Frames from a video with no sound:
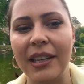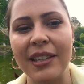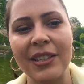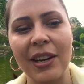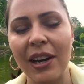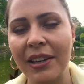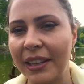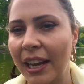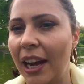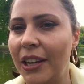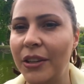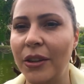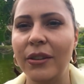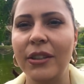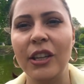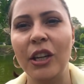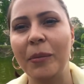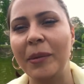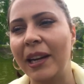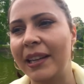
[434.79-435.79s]
Start that
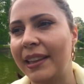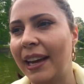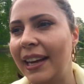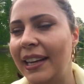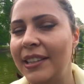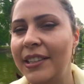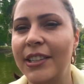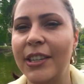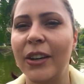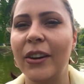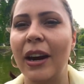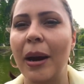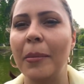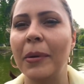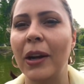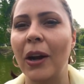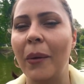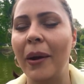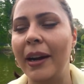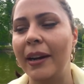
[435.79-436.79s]
YouTube, get that Instagram
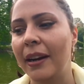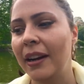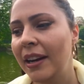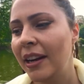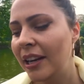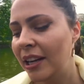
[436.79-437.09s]
going,